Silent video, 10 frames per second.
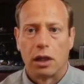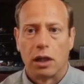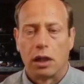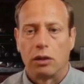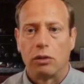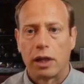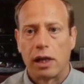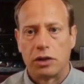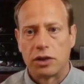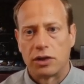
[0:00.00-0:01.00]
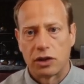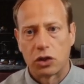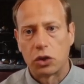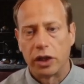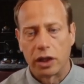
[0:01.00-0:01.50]
you can't just
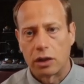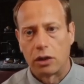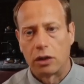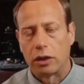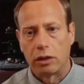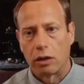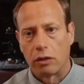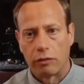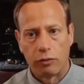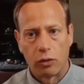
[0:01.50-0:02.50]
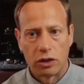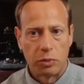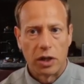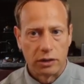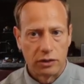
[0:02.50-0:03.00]
click on the four
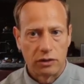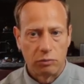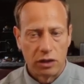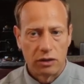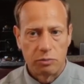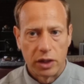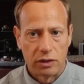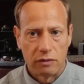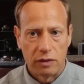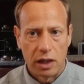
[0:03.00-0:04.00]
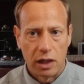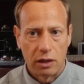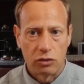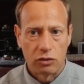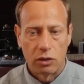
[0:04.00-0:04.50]
main spots of the egg
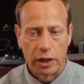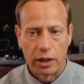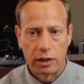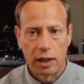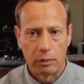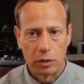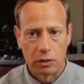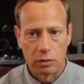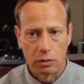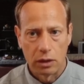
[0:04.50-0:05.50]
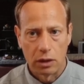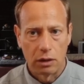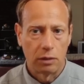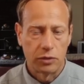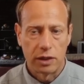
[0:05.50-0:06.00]
and draw like a diamond, okay? An
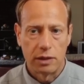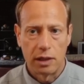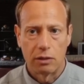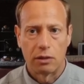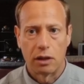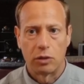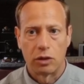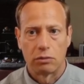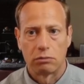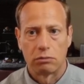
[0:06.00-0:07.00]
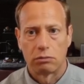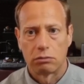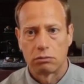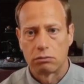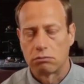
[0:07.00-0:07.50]
upside down diamond.
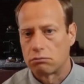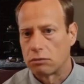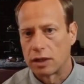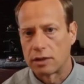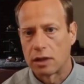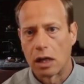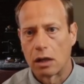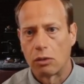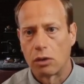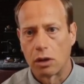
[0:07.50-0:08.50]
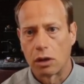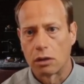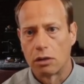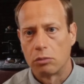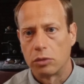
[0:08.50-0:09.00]
That's not going to work
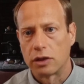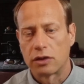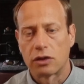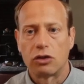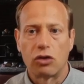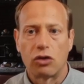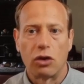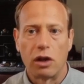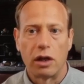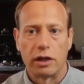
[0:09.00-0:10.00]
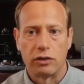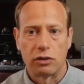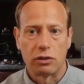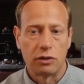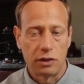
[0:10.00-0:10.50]
because it's going to draw lines. You're
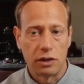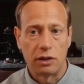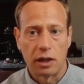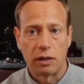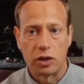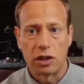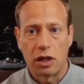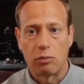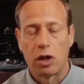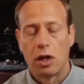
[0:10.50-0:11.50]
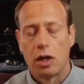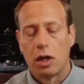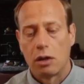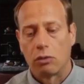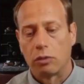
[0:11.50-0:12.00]
going to see a diamond shape.
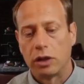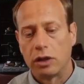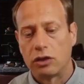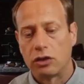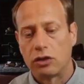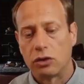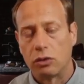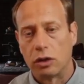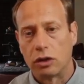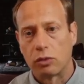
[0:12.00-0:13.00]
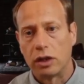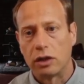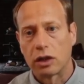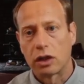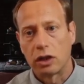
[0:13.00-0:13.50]
What we need to do is we need
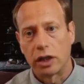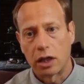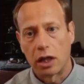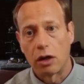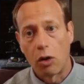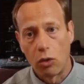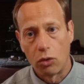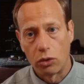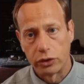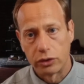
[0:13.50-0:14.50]
to click and hold.